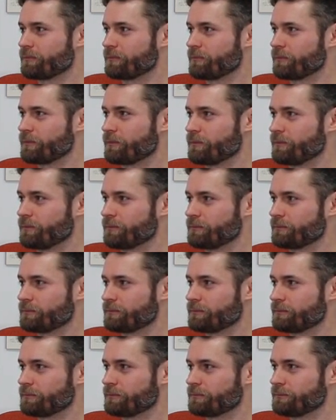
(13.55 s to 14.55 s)

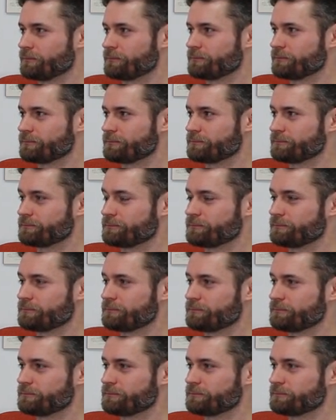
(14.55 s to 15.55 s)

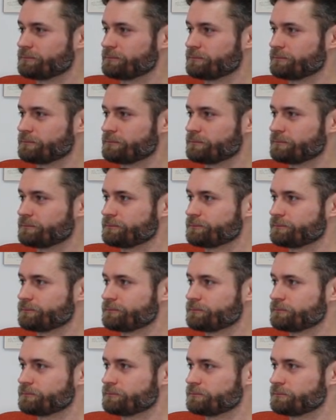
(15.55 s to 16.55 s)

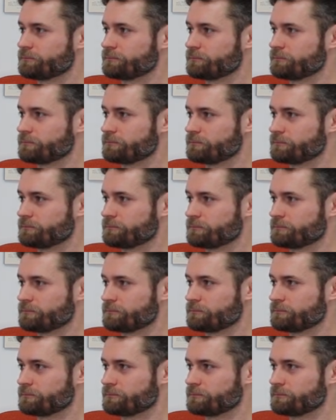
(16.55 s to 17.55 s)

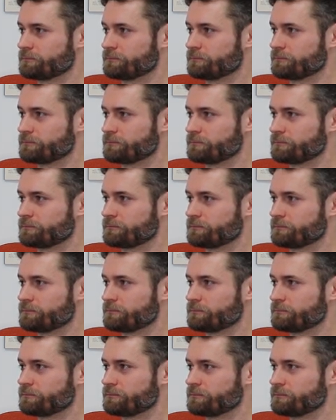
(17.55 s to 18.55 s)
(not speaking)